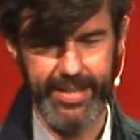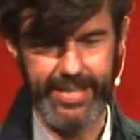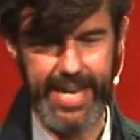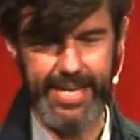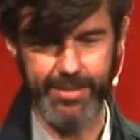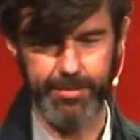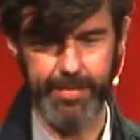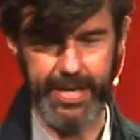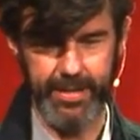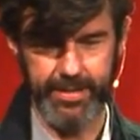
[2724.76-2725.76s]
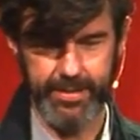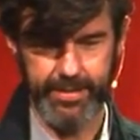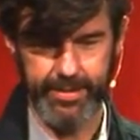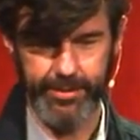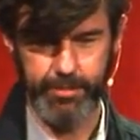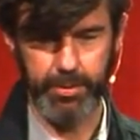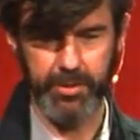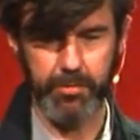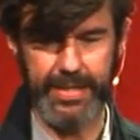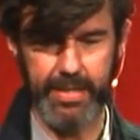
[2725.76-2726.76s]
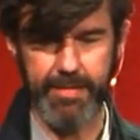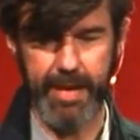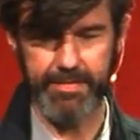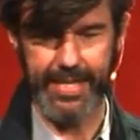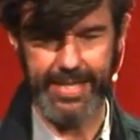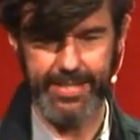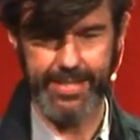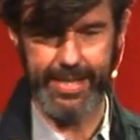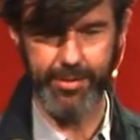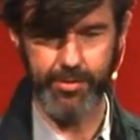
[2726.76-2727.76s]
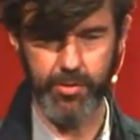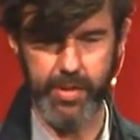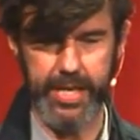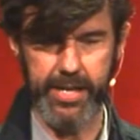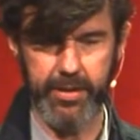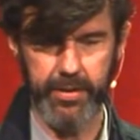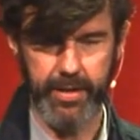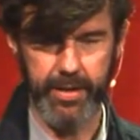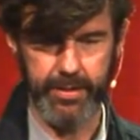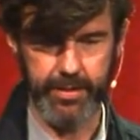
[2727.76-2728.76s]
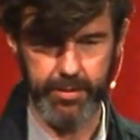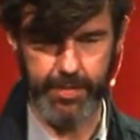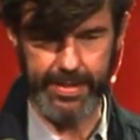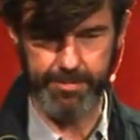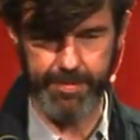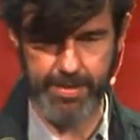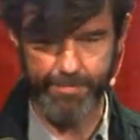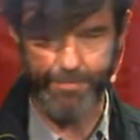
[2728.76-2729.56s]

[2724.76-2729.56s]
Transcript: the entry: you put 25 cents into here, the 25